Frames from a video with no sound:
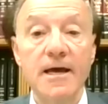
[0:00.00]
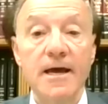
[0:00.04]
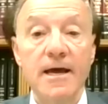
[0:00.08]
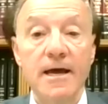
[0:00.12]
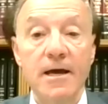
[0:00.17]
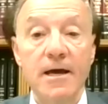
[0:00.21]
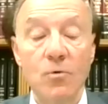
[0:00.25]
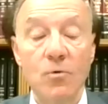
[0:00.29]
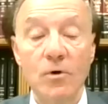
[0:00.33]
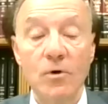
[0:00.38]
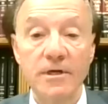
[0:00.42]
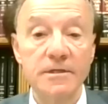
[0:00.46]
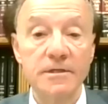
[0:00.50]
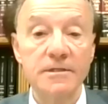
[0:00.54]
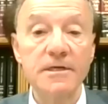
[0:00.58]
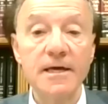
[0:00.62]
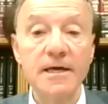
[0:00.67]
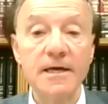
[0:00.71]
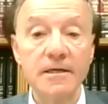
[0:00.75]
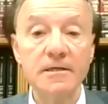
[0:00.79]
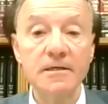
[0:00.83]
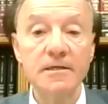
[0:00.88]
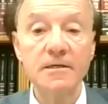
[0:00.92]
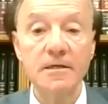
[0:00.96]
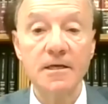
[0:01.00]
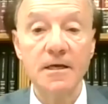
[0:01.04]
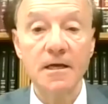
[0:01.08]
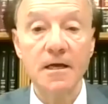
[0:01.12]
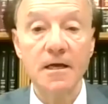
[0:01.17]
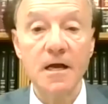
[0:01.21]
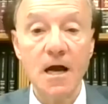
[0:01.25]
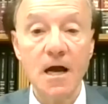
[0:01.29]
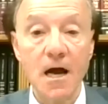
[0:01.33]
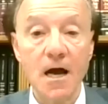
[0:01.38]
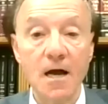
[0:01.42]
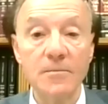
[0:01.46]
And what a tenant in
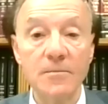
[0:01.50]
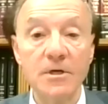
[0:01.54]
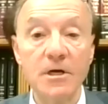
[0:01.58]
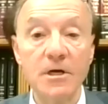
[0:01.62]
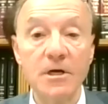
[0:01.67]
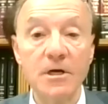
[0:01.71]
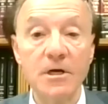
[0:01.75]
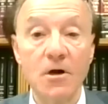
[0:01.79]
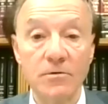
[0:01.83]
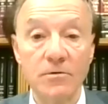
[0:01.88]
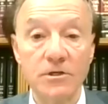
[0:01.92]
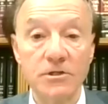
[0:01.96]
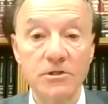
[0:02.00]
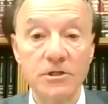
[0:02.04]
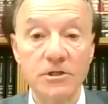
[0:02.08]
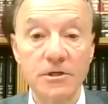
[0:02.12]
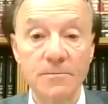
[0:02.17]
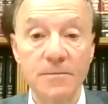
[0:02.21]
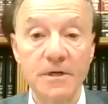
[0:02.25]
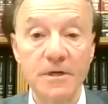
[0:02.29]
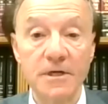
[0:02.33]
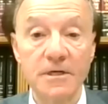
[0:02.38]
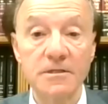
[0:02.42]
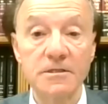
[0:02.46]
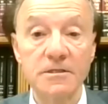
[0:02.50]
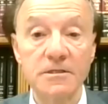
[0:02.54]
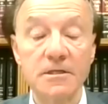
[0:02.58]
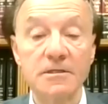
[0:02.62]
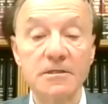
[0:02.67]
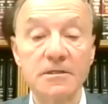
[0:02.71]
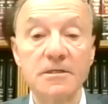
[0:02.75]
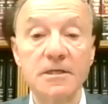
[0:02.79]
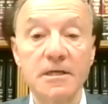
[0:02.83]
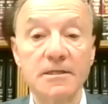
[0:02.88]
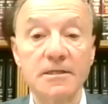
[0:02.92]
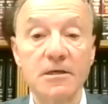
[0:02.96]
common ownership is
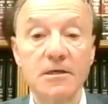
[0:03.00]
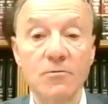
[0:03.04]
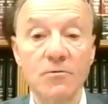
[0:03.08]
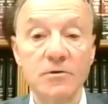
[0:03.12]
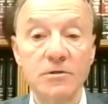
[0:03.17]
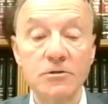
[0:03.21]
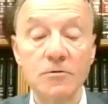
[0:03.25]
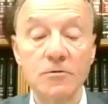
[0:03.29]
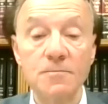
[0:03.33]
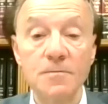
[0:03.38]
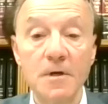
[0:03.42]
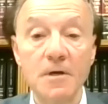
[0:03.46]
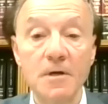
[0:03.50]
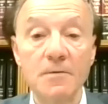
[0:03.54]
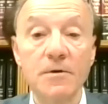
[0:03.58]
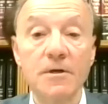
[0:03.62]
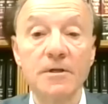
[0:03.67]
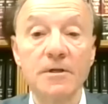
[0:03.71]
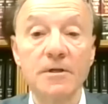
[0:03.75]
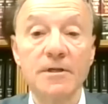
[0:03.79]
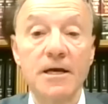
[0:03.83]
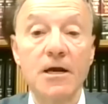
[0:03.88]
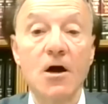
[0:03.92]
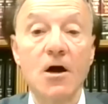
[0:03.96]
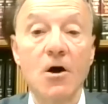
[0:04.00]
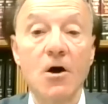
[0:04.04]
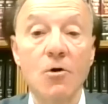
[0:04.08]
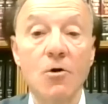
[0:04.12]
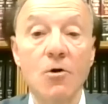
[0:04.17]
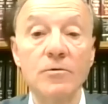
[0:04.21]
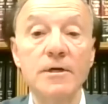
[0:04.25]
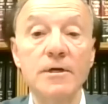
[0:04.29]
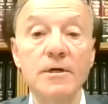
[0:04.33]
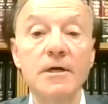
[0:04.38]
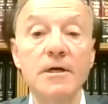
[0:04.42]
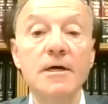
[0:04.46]
that there are two people that
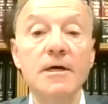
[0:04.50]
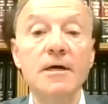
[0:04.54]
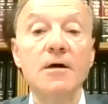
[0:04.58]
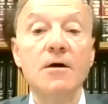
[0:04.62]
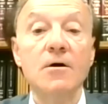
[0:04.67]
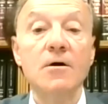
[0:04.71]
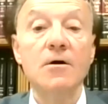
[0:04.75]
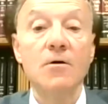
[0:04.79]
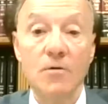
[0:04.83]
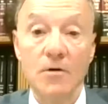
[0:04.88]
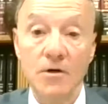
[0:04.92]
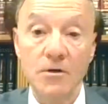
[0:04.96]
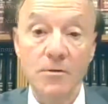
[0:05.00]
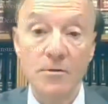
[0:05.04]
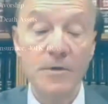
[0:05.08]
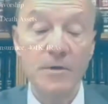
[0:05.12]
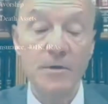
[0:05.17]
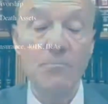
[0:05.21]
own, or it could be